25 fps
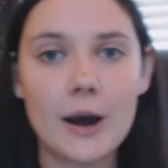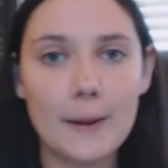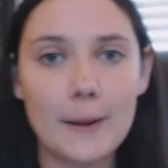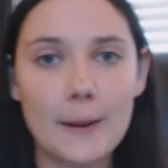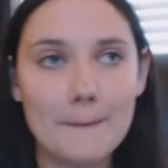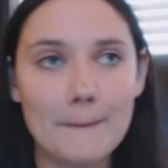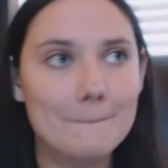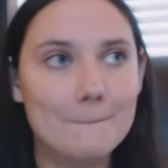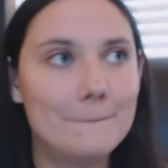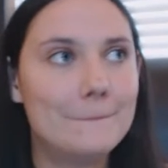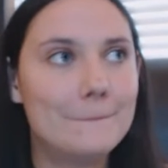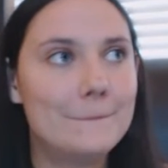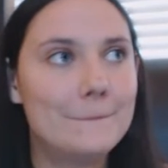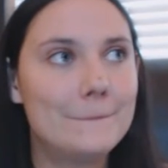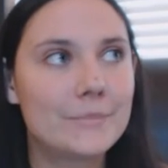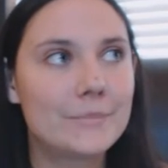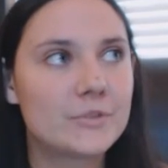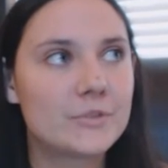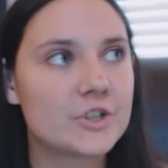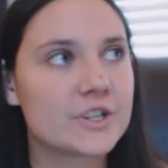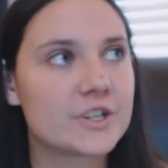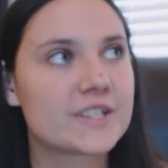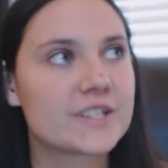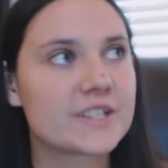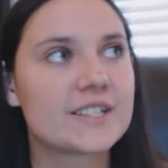um,
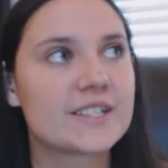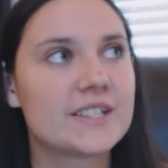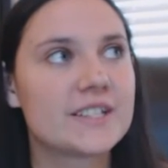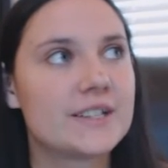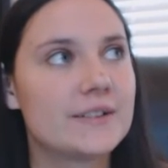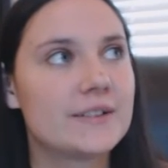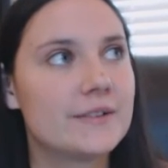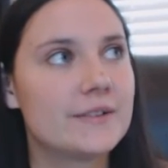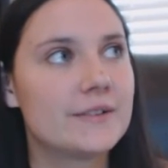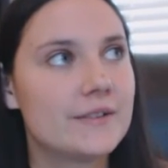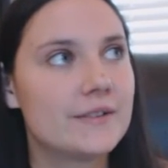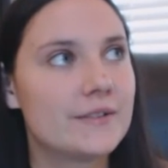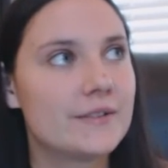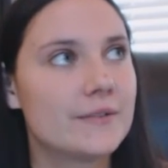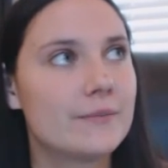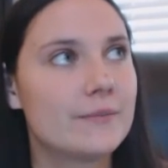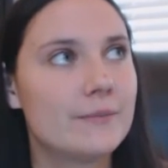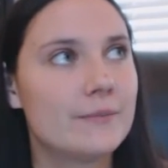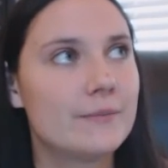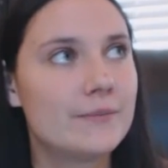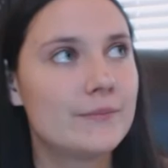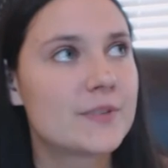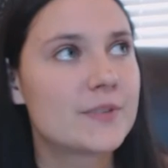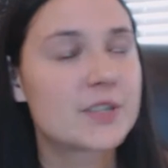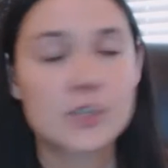just
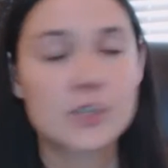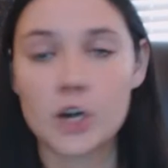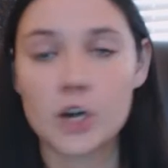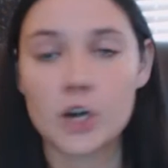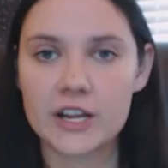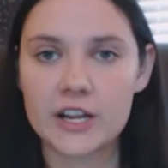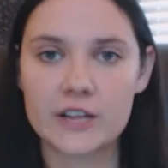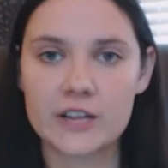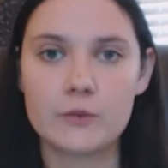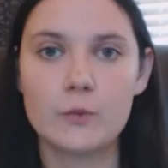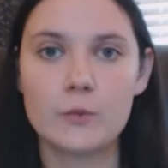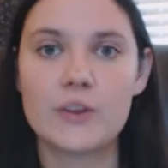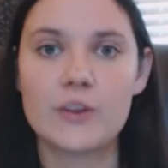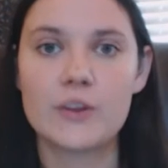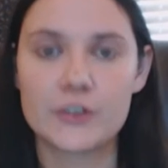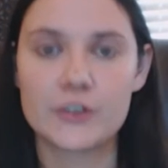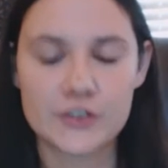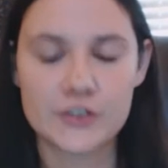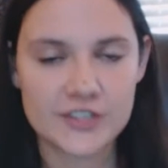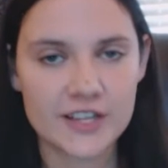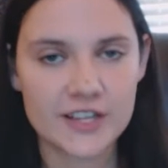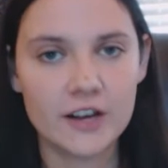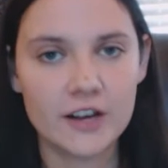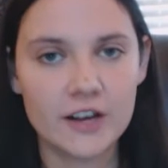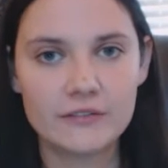starting
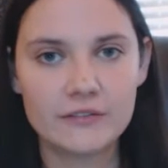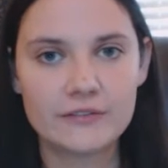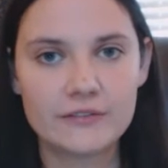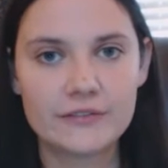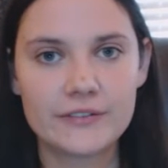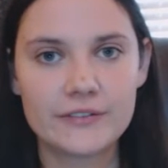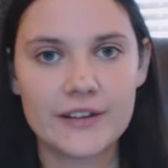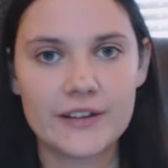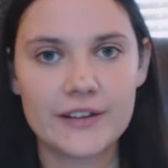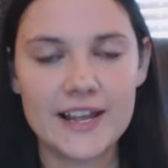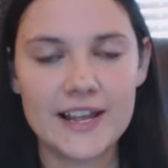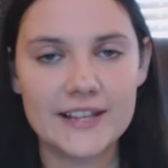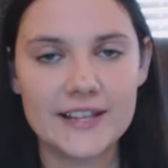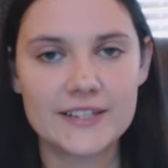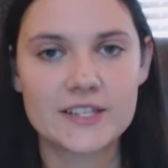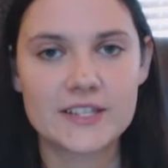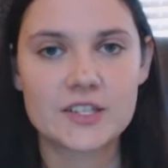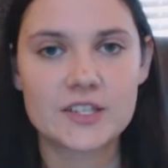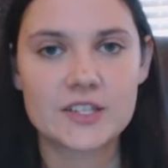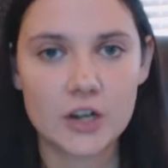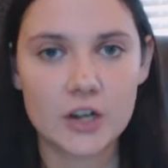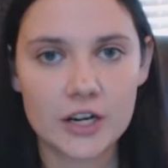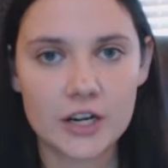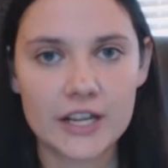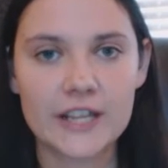with yourself
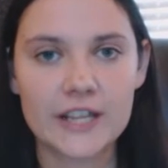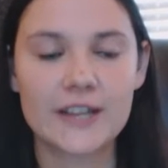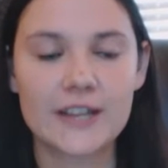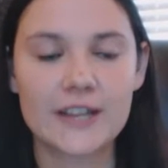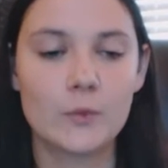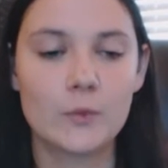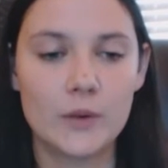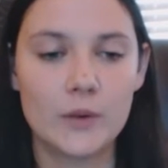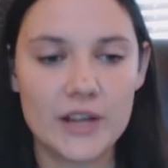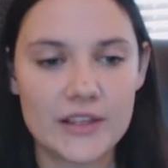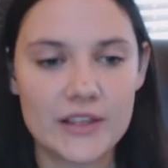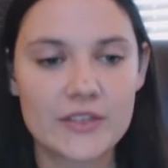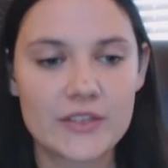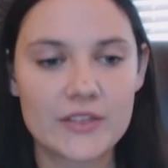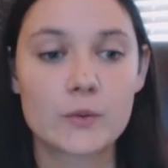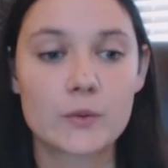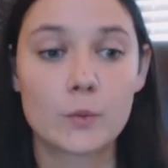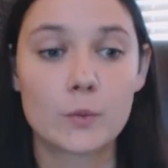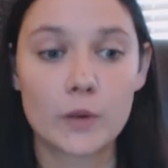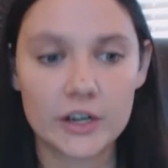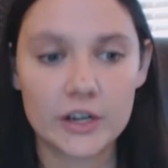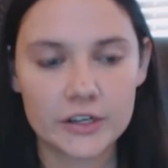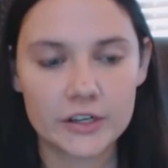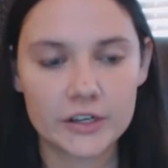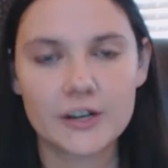and starting with
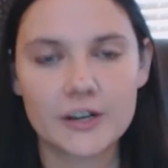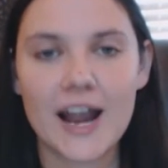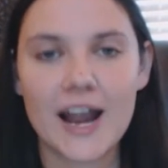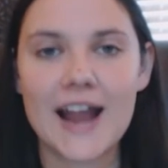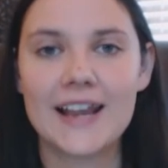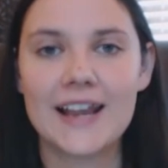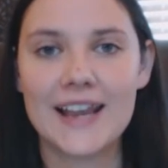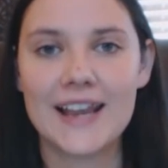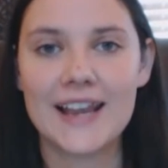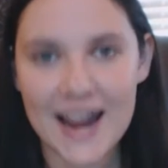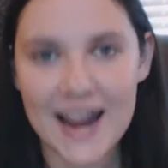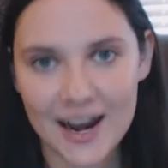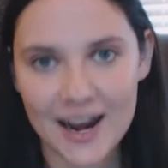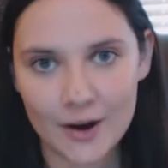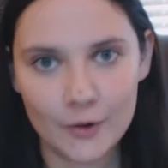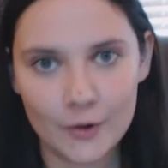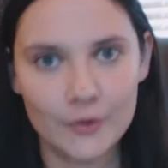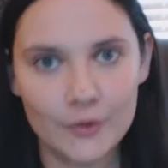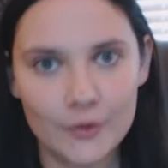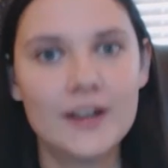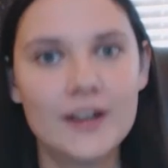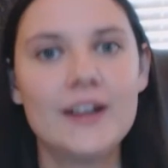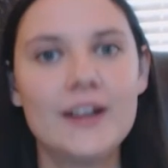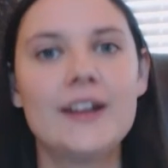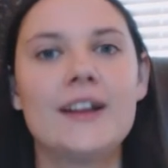where you're at
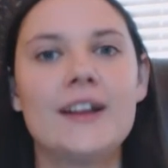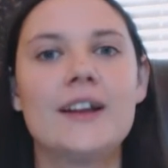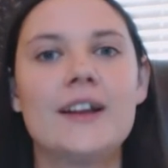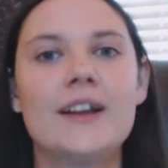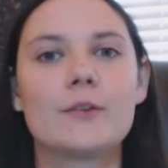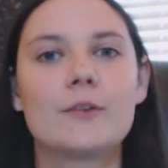now